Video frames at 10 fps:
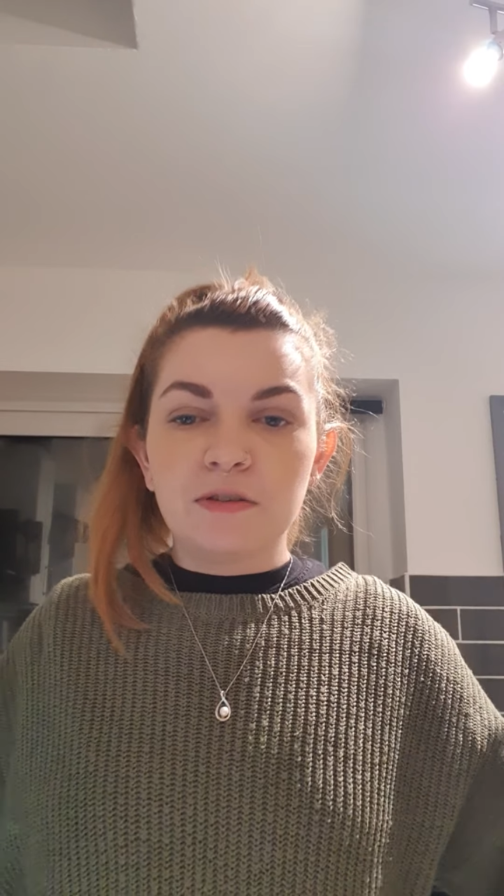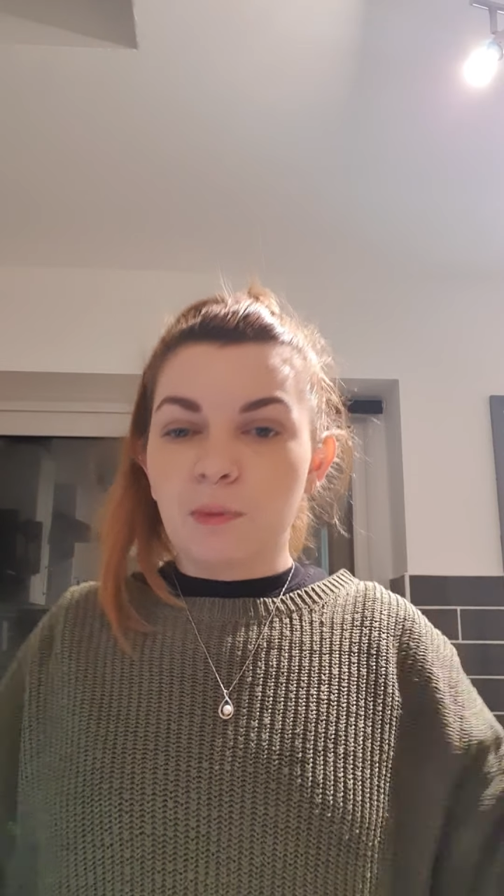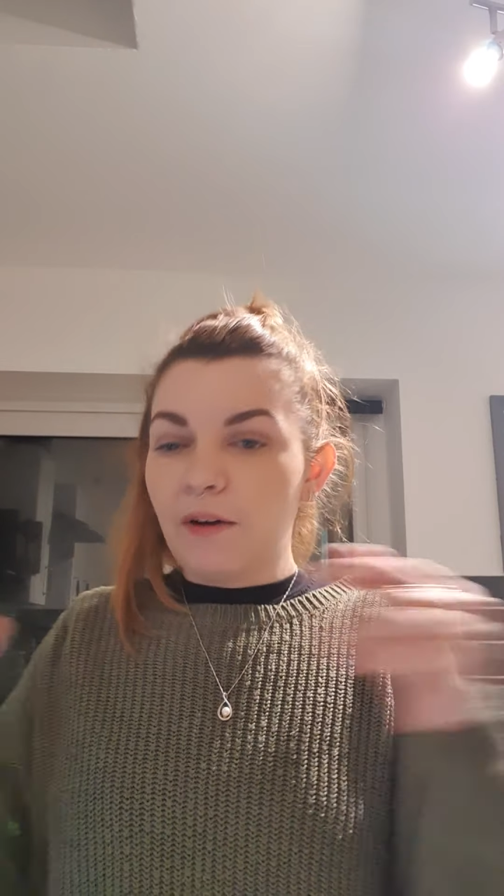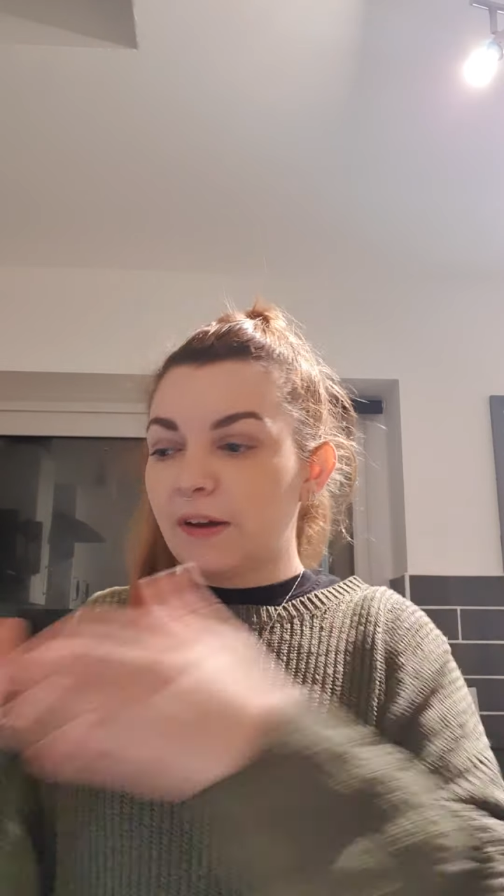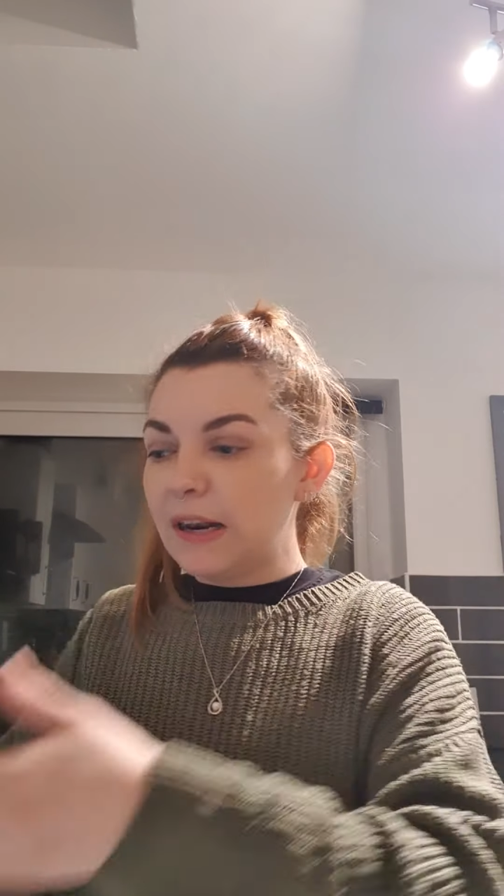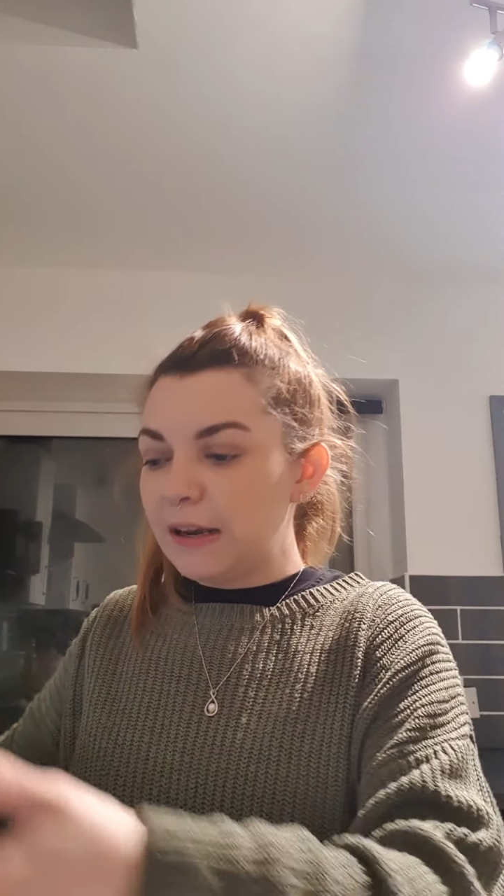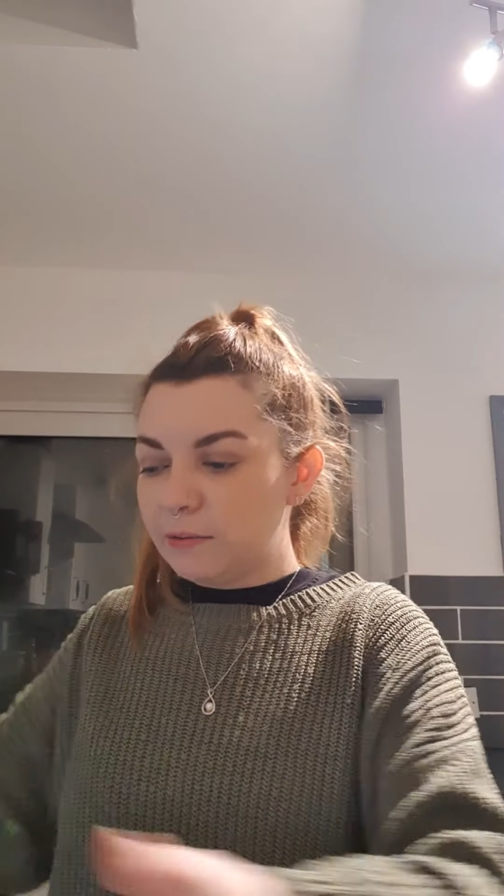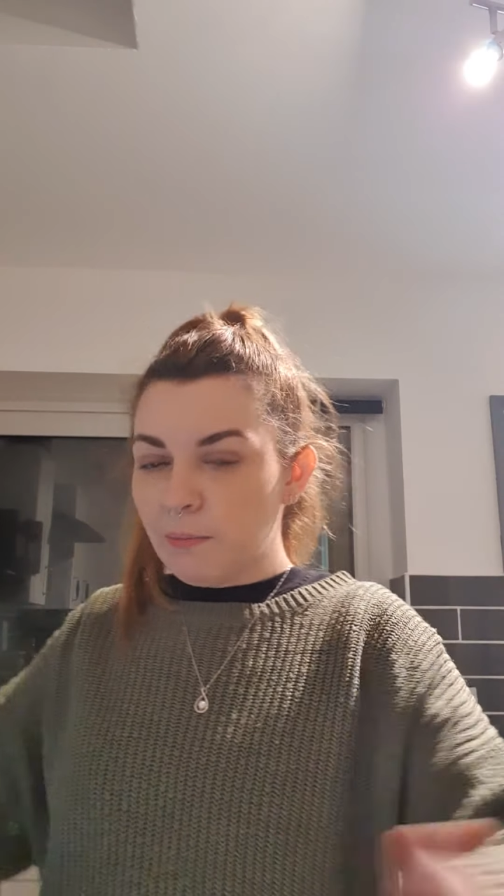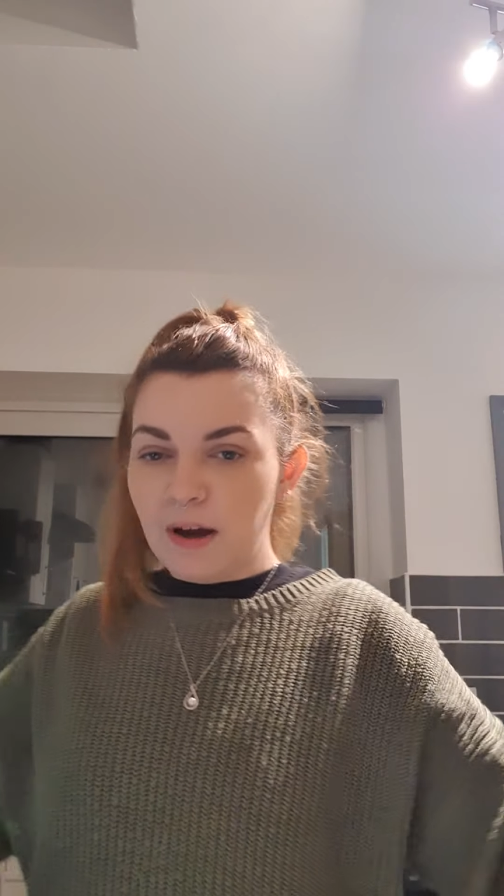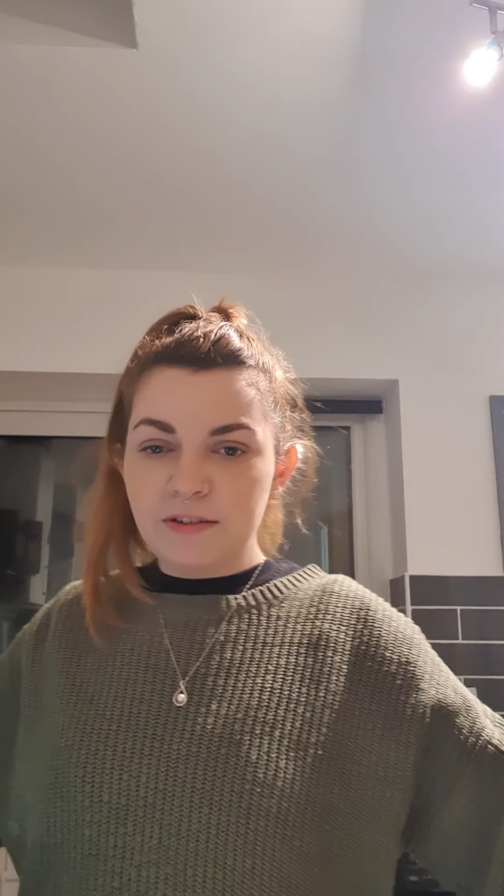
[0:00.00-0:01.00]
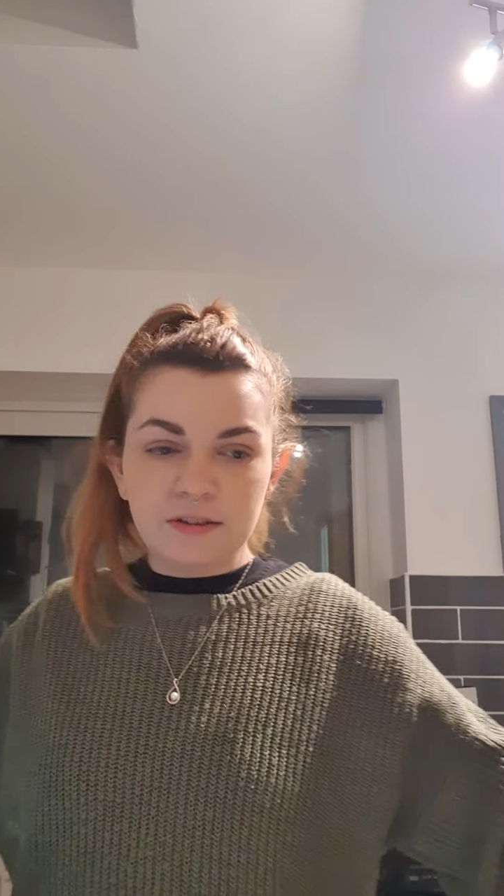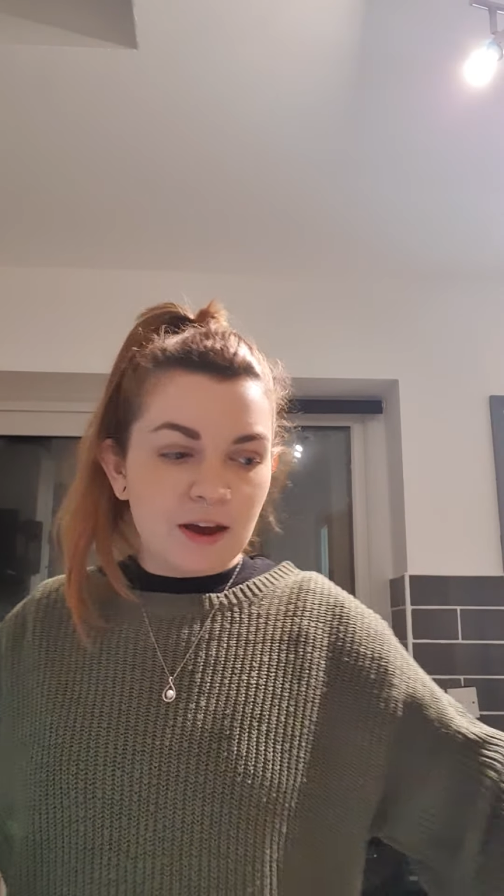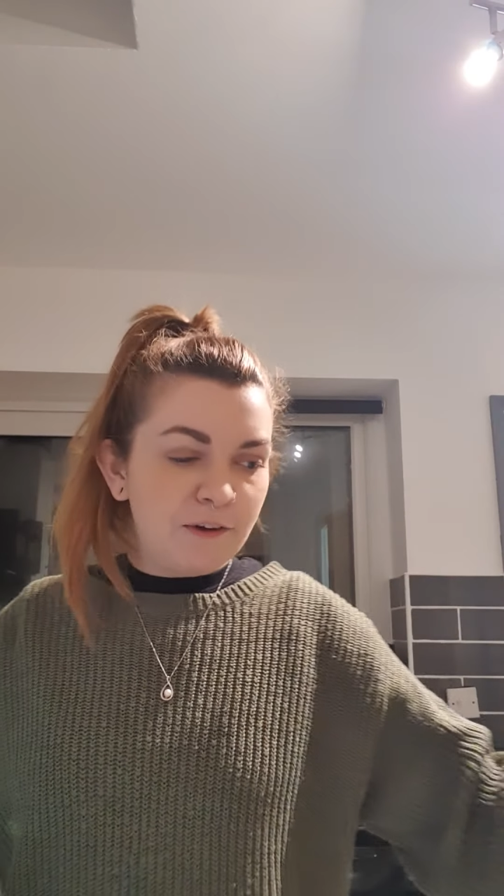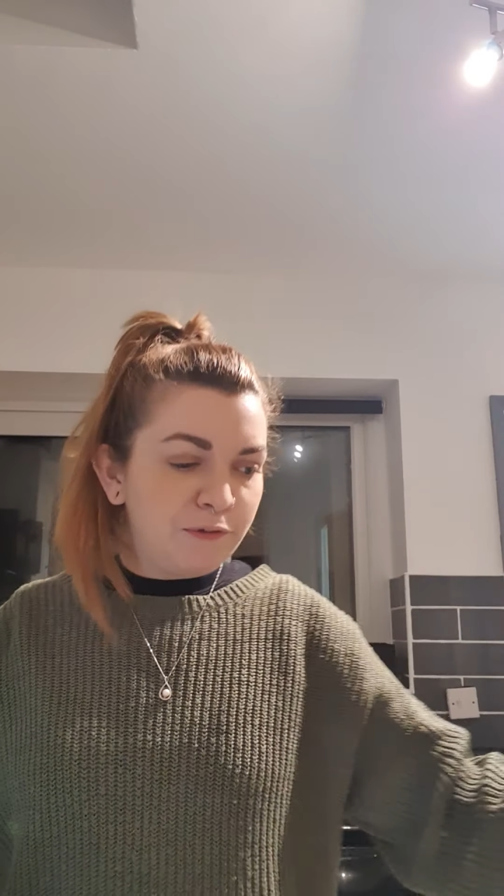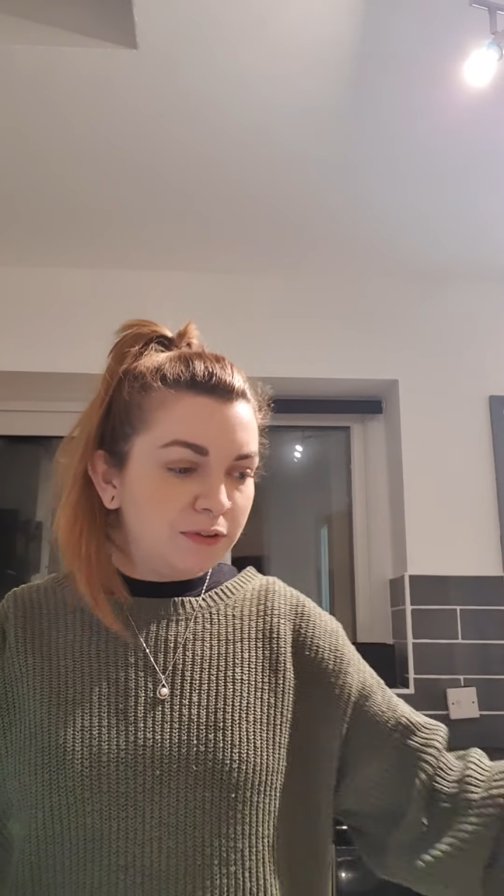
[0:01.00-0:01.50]
So I've cleared my
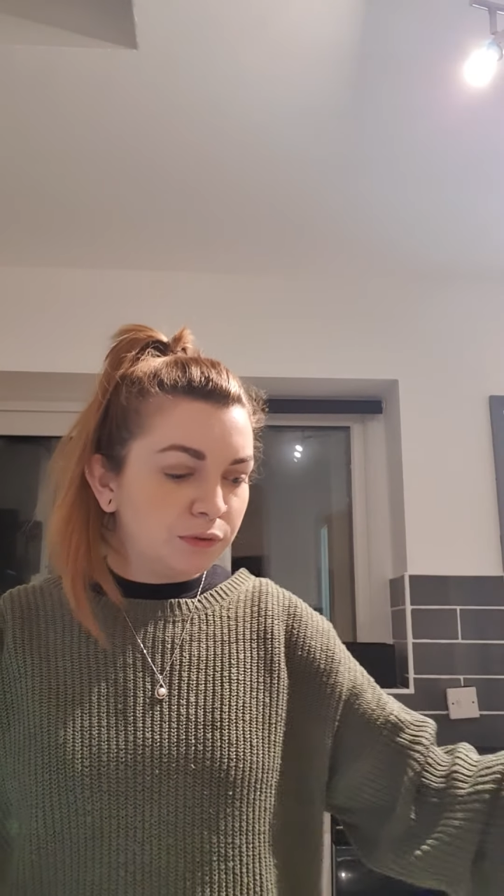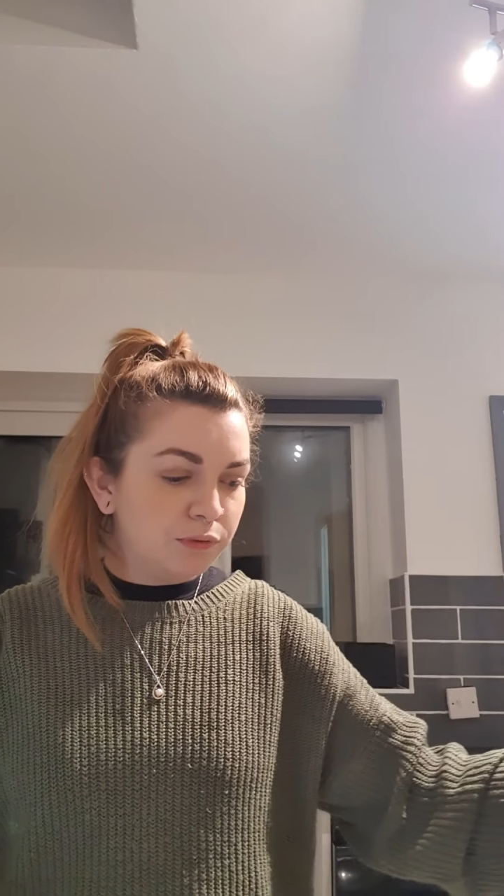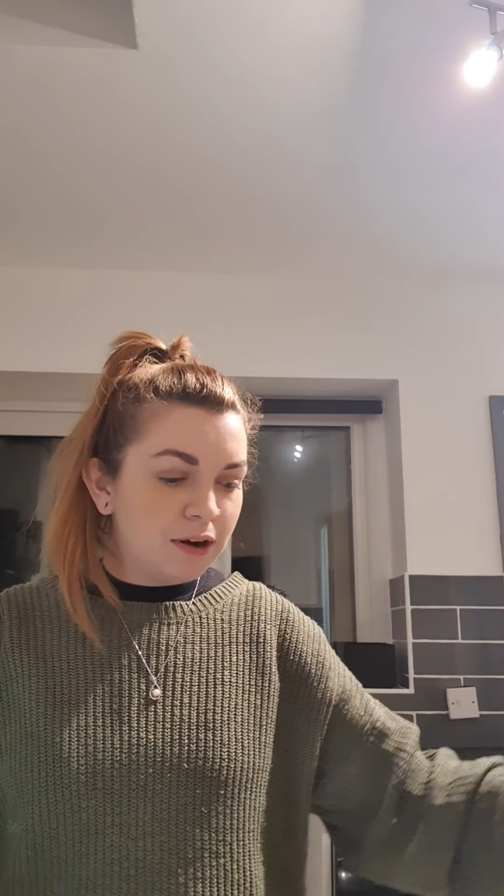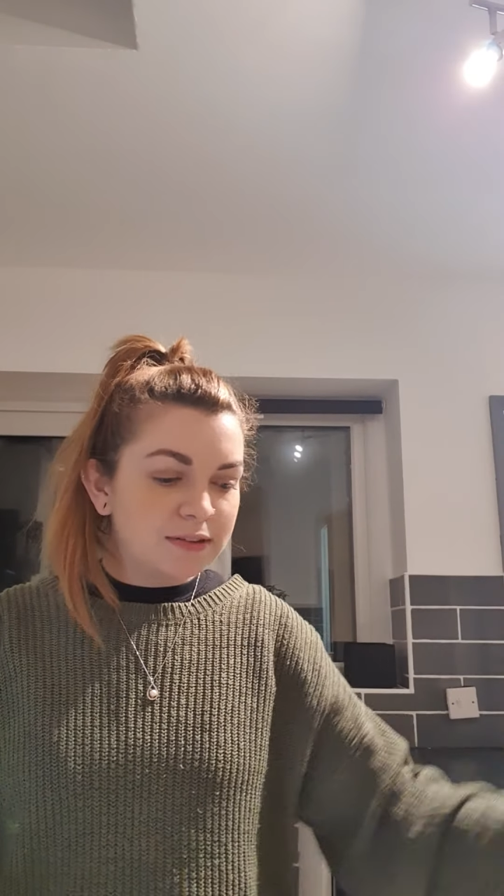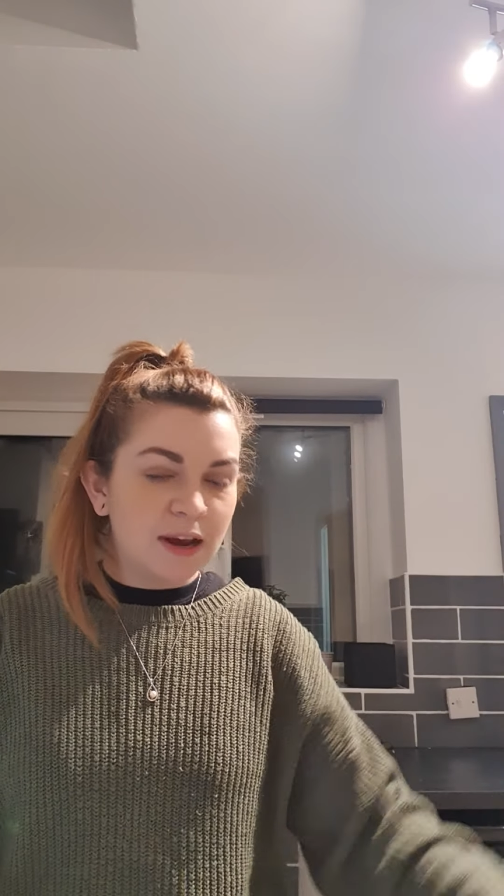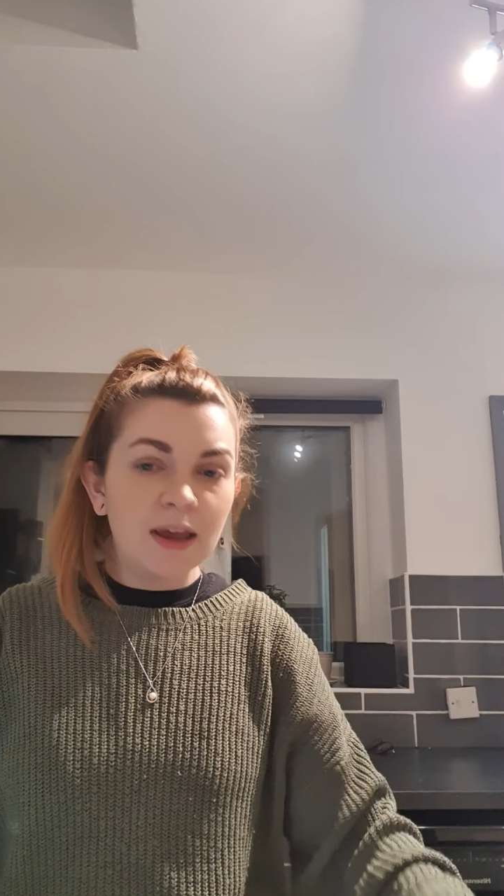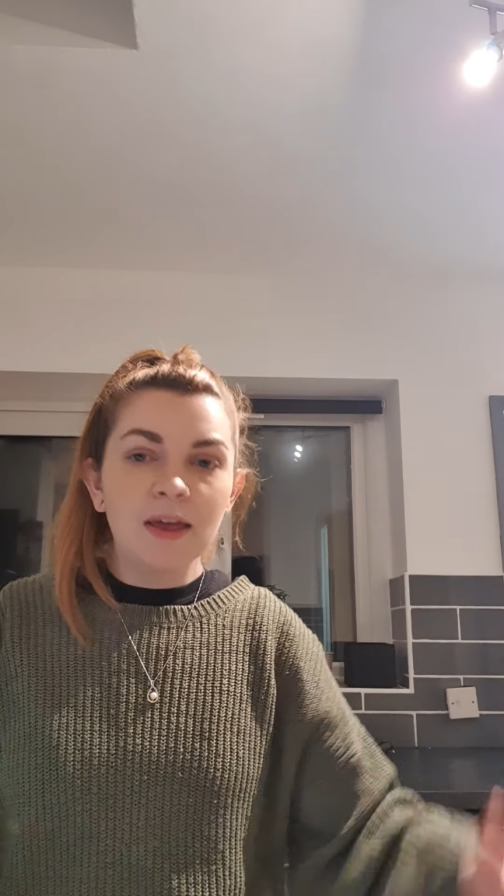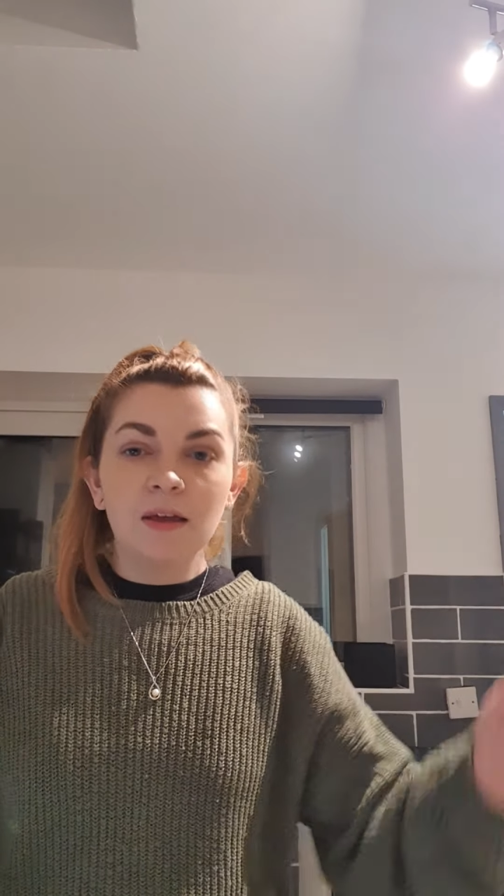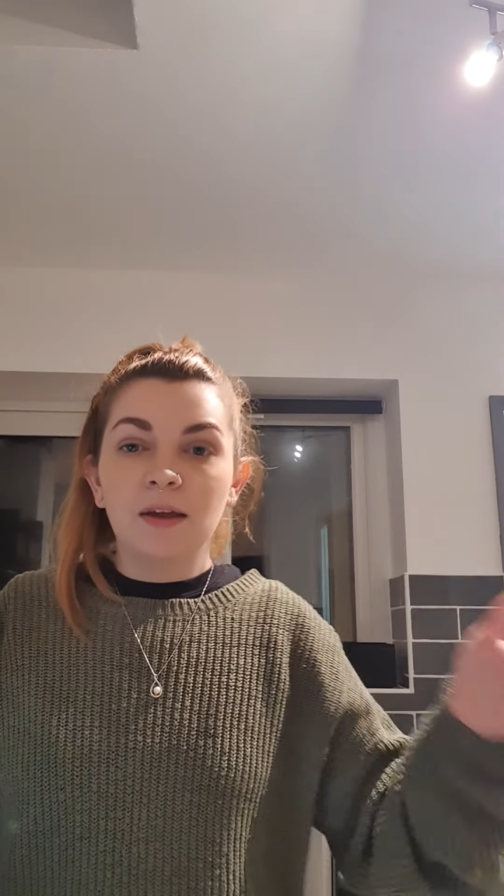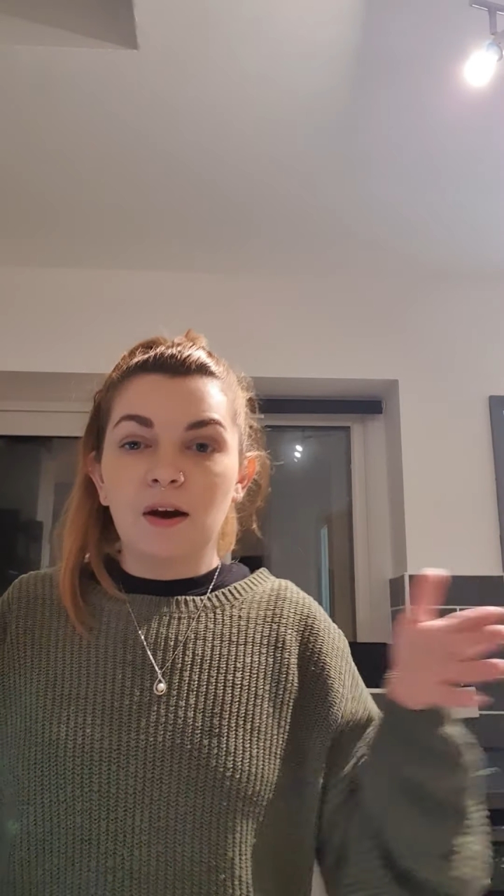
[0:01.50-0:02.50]
surface already.